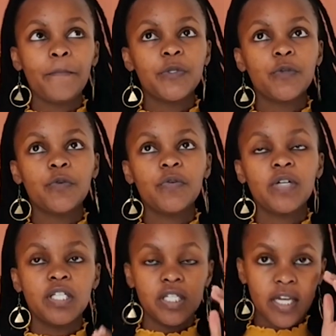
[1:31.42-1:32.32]
So
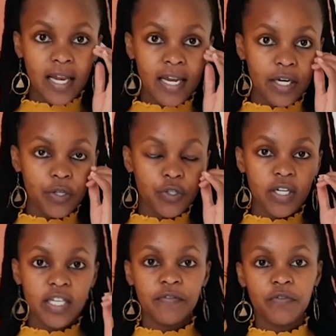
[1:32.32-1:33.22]
each airline
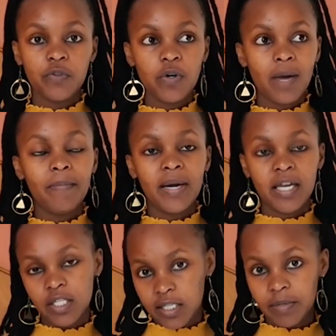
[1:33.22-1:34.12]
usually gives you a
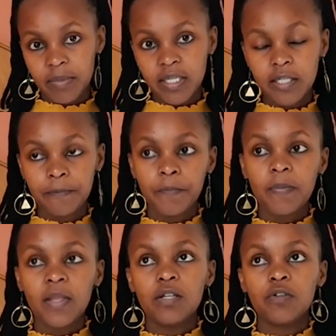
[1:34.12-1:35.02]
baggage limit.
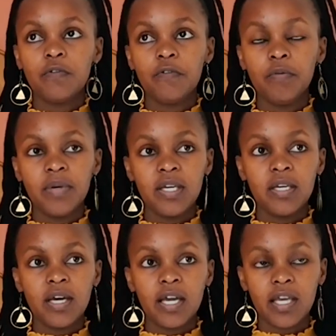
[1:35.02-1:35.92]
So for
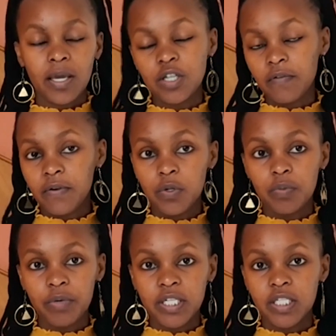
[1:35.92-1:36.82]
me, I traveled with
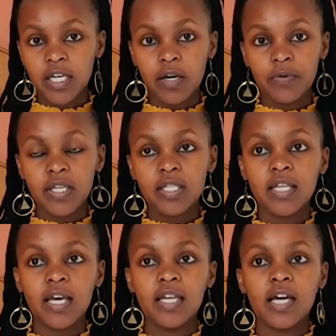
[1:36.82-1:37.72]
British Airways,
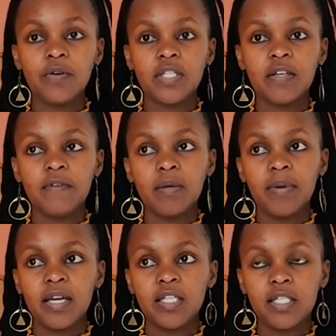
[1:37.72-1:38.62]
and I was given a
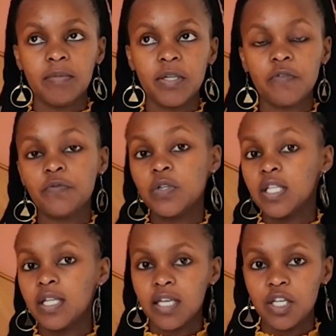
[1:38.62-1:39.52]
baggage limit of
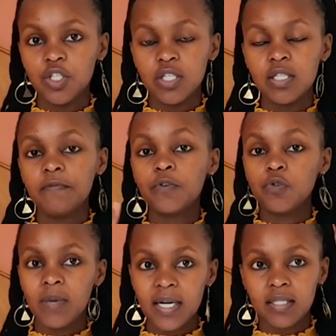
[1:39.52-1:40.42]
23 kgs for
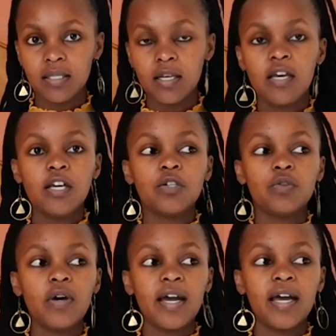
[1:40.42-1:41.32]
2 bags.
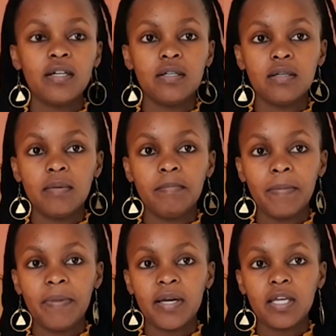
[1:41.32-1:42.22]
So I had
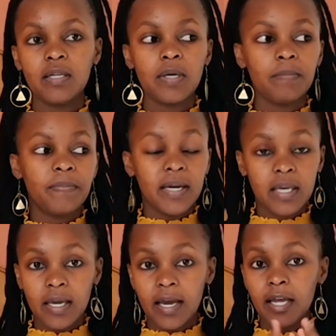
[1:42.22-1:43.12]
in
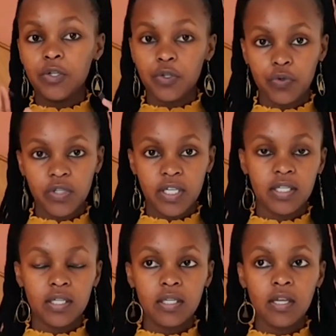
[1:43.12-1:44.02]
packing, I had 2
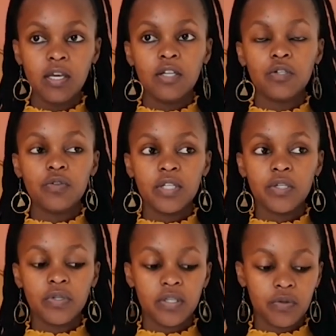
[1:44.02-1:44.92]
suitcases. So these
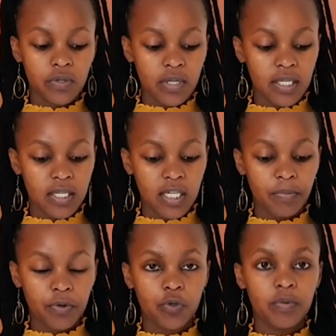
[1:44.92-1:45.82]
2 suitcases are
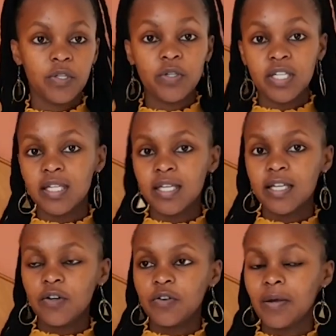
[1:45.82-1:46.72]
supposed to be 23
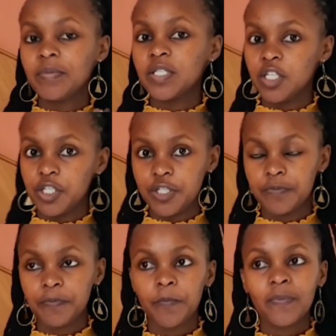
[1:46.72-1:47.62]
kilograms each.
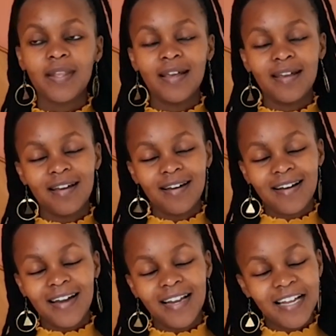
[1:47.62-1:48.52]

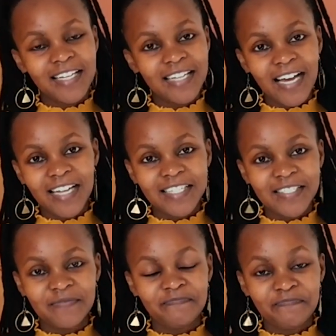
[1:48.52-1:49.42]
Kyla ni nani?